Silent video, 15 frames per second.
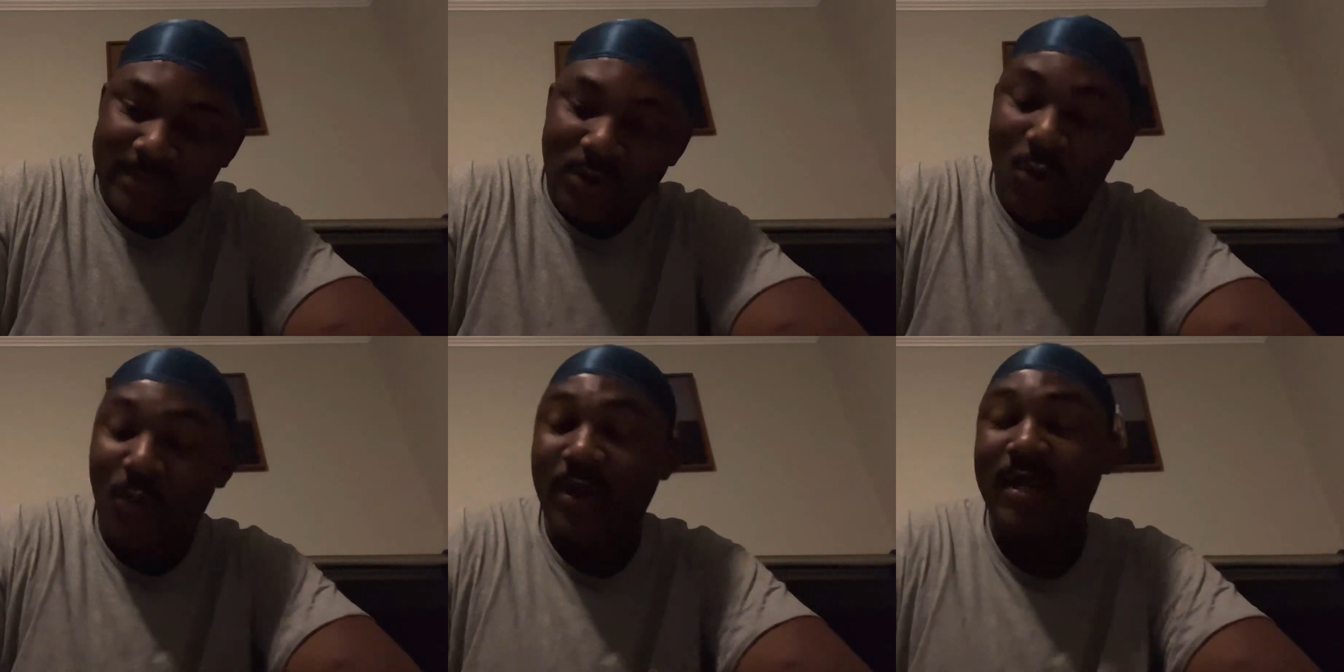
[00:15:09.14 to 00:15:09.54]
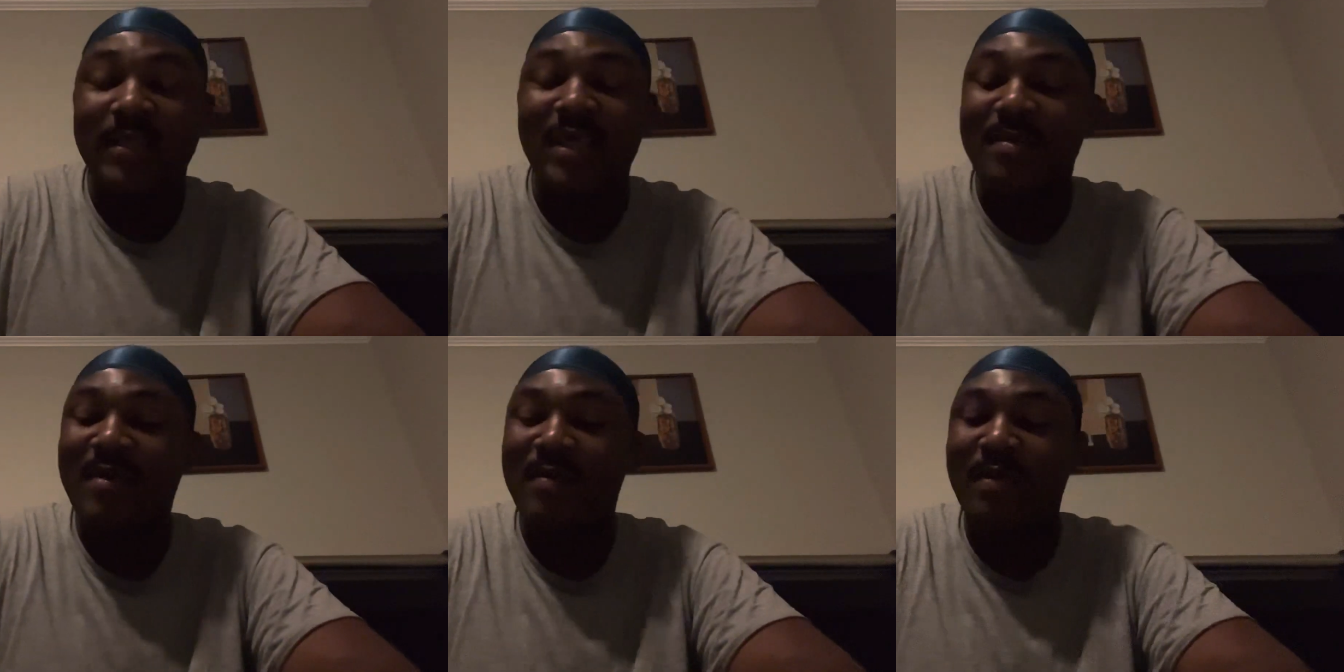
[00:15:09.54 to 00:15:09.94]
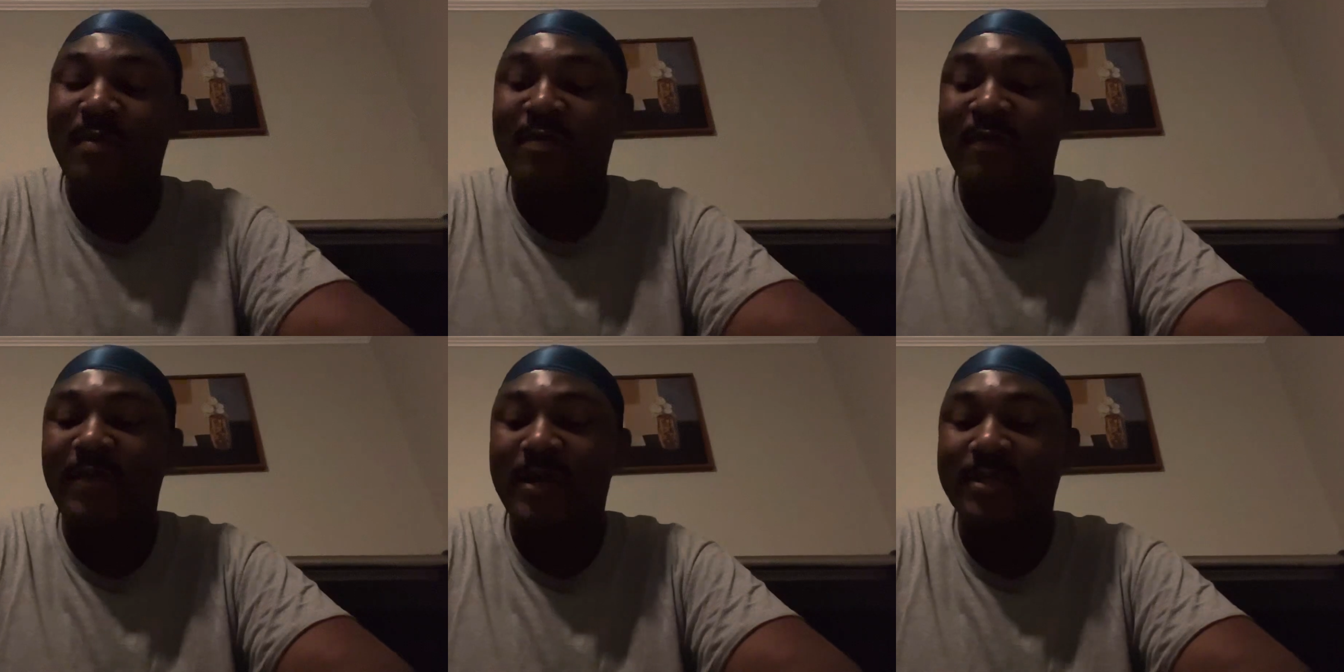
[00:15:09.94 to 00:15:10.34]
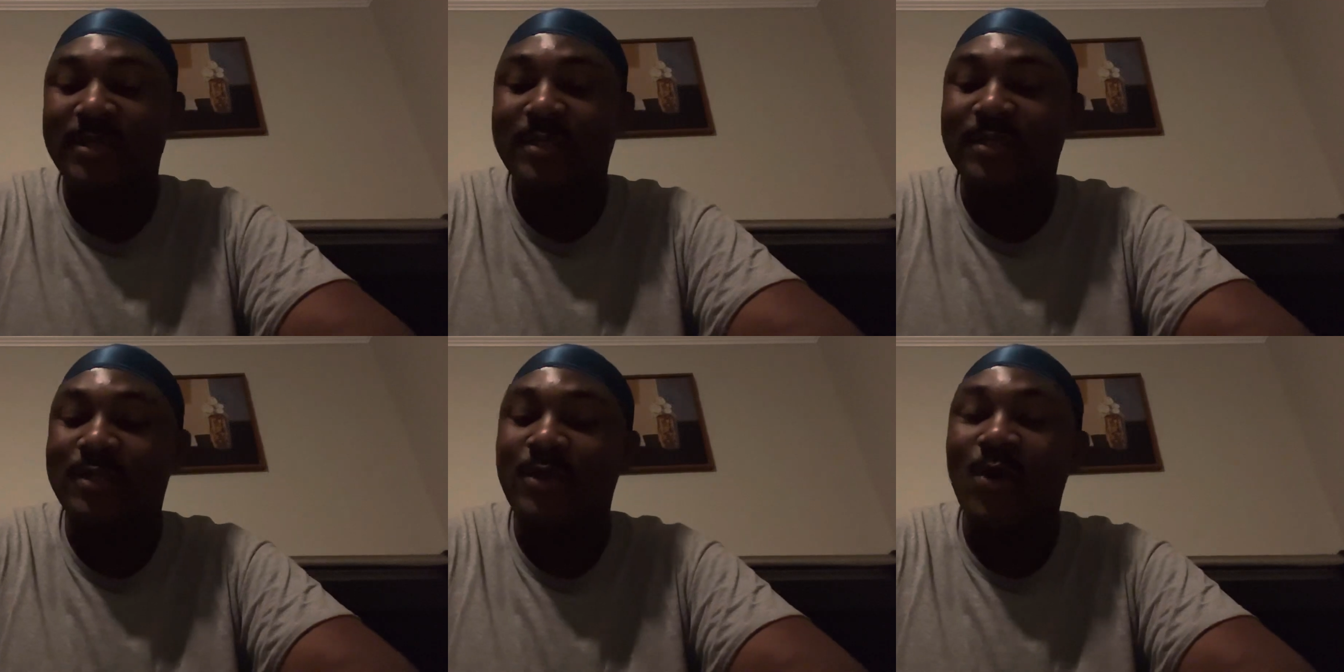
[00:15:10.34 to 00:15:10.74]
or what they think might be
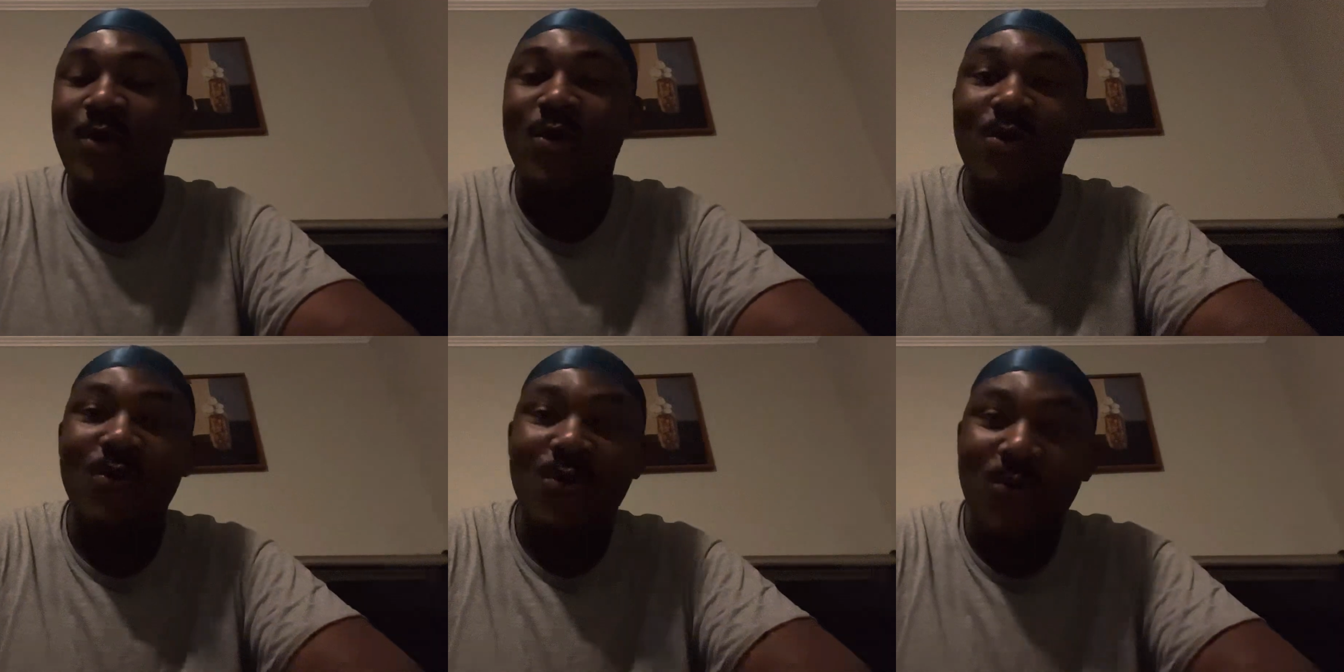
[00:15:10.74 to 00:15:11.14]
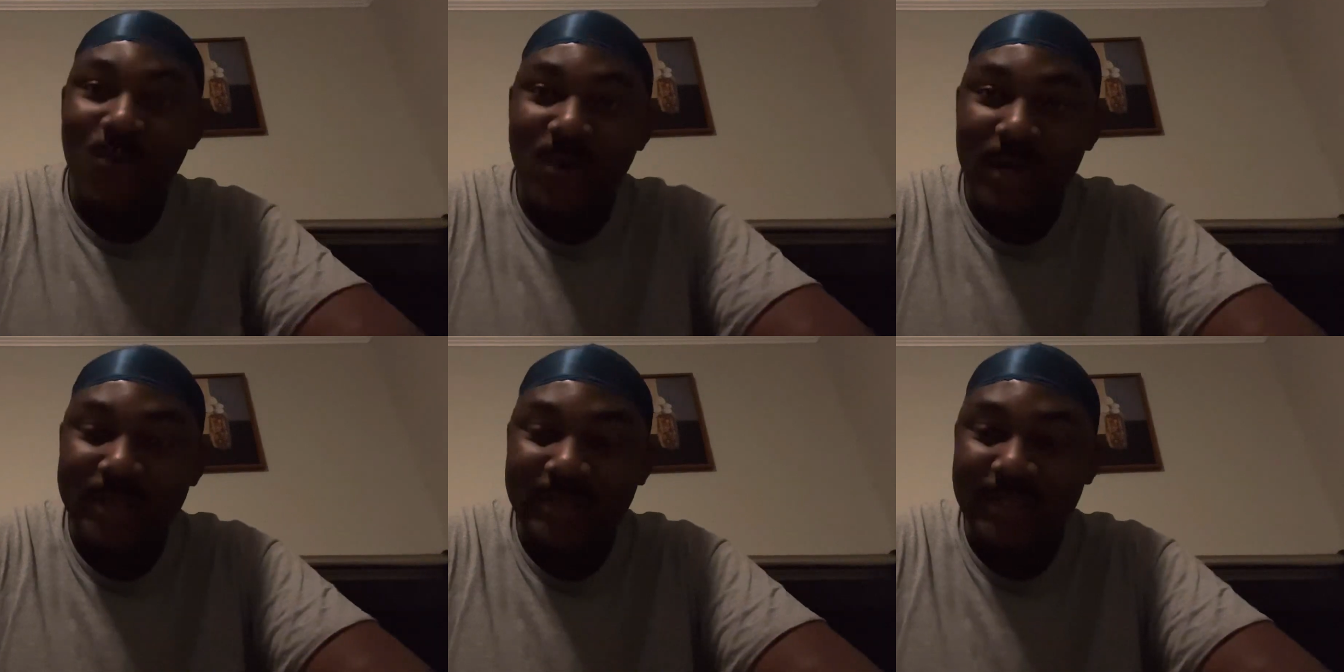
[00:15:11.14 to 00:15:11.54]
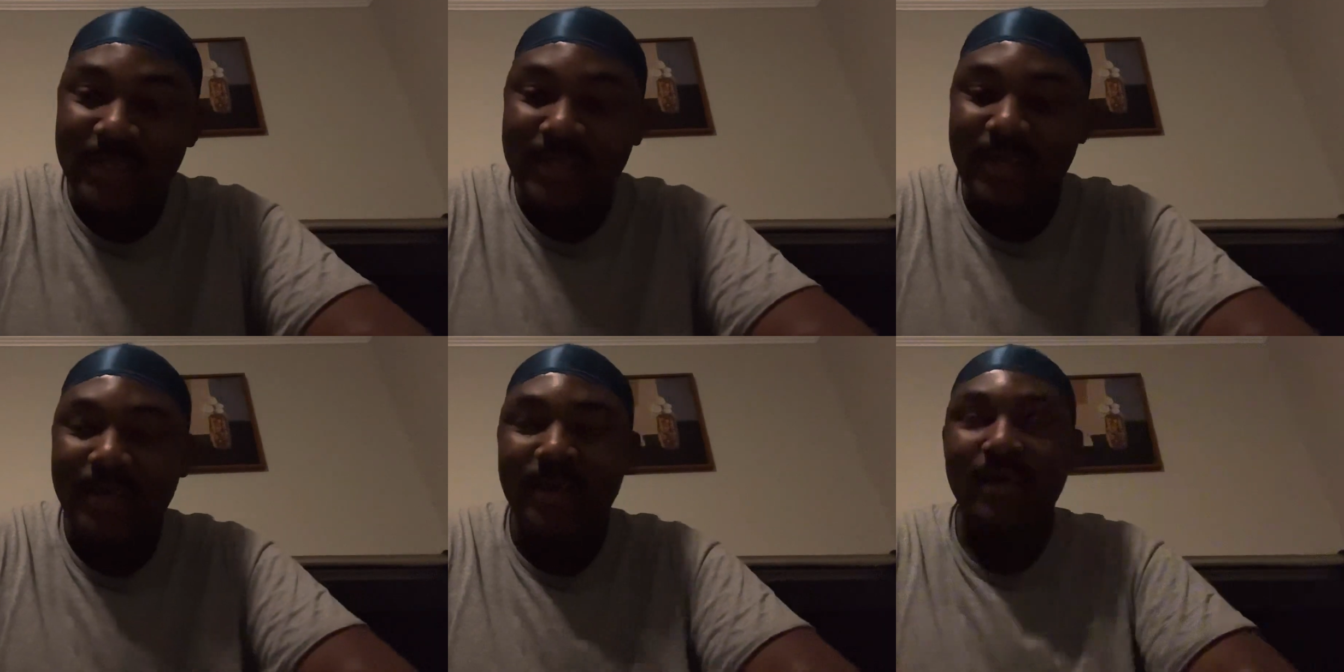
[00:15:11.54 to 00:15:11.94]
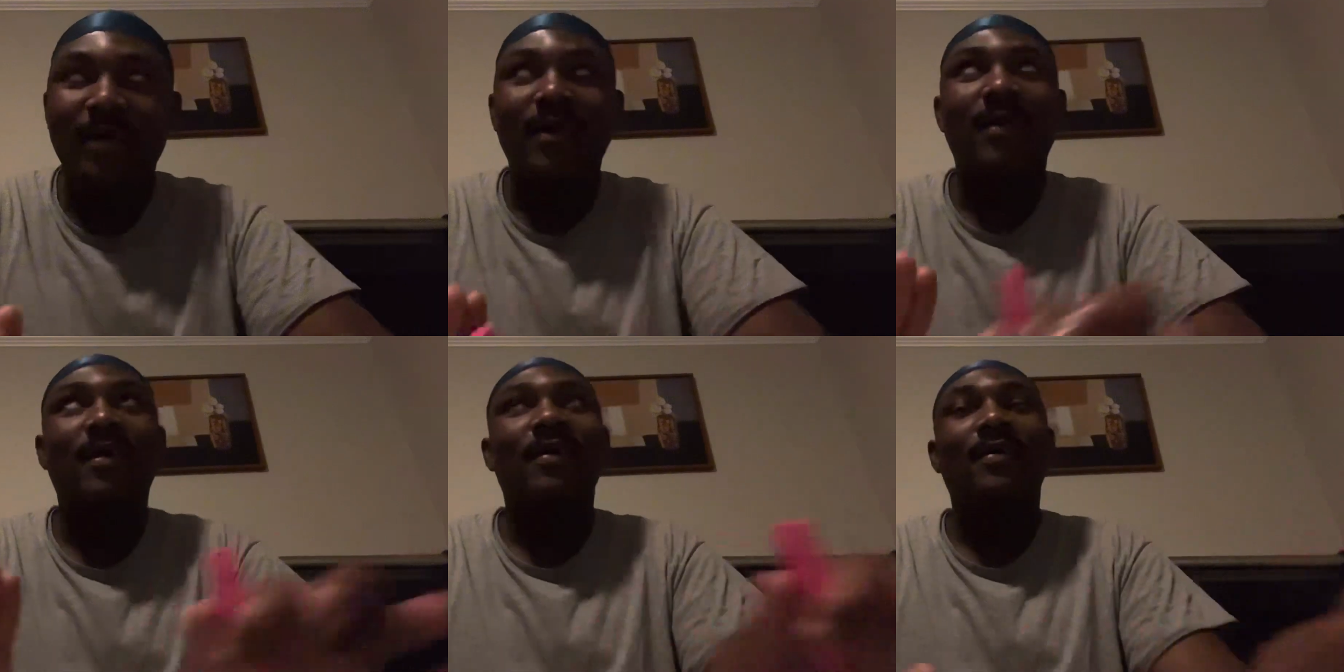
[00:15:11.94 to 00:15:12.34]
imperfections wholeheartedly.
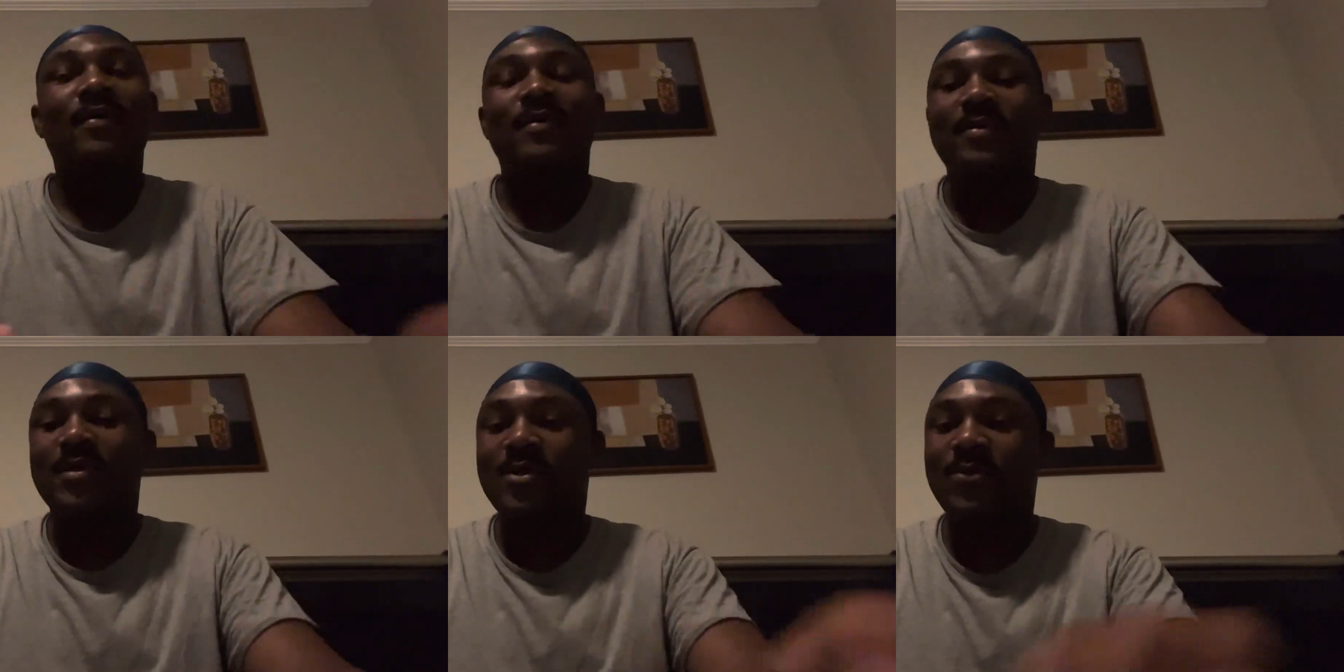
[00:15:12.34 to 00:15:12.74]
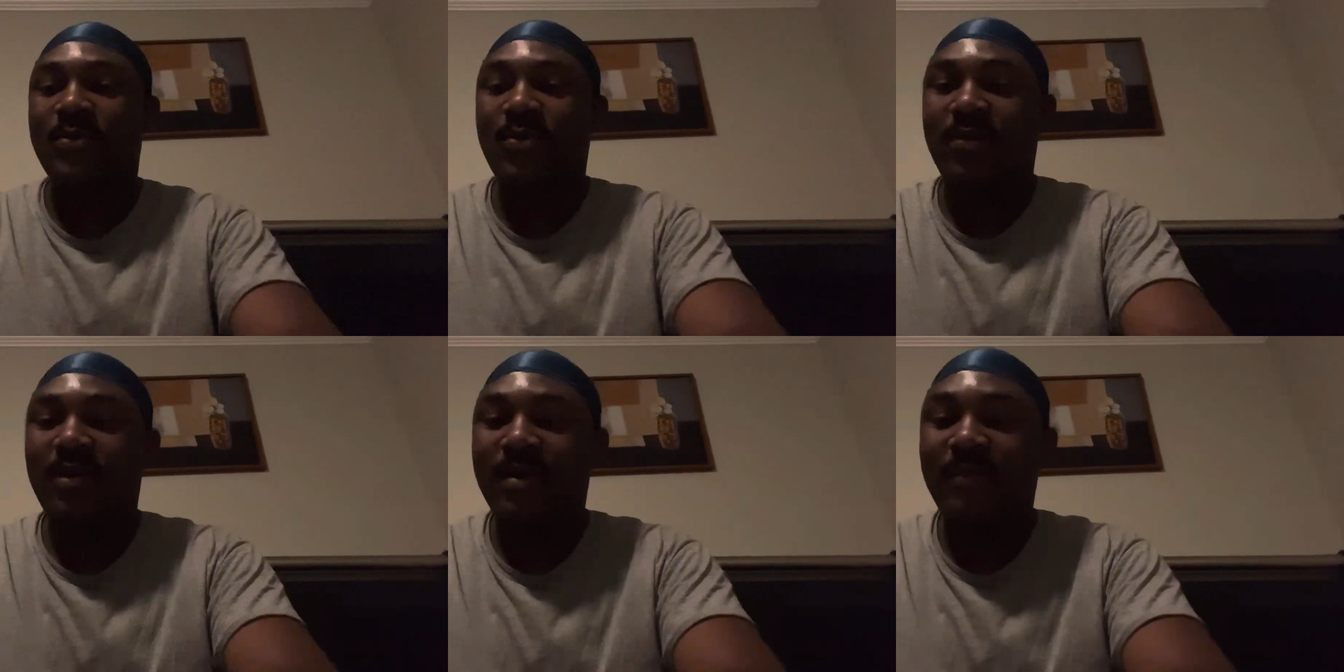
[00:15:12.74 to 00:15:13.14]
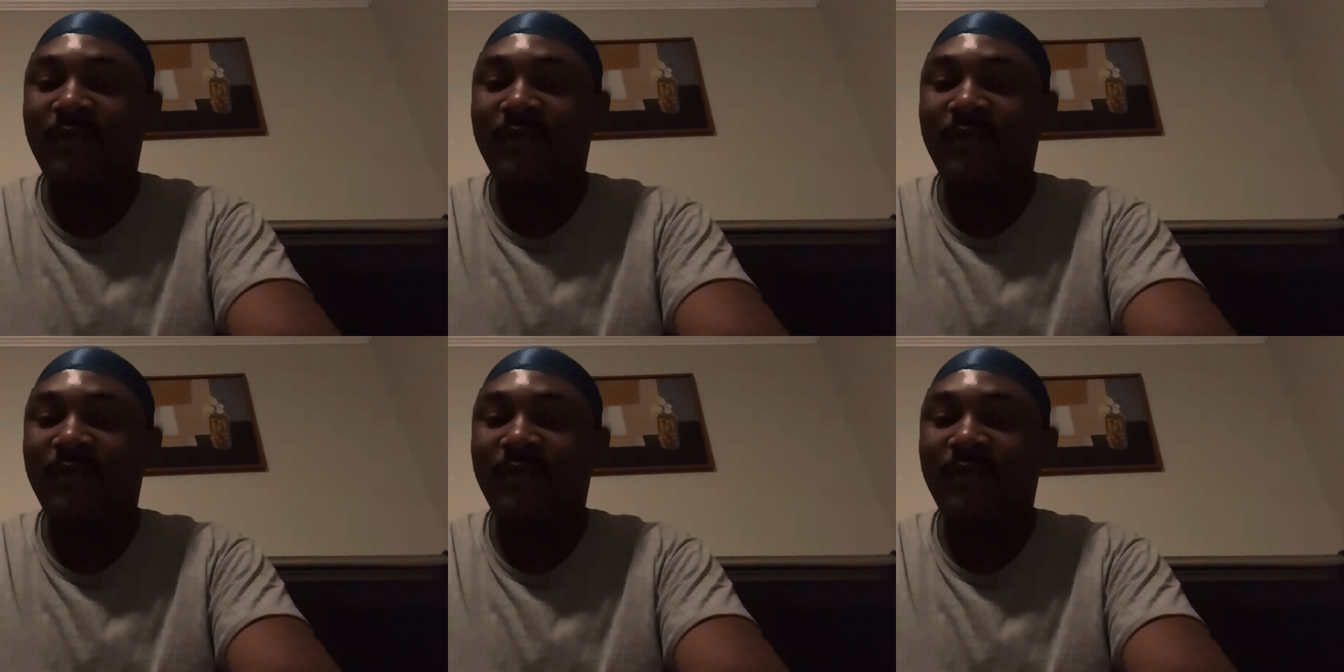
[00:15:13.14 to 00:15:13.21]
Swoon. I'm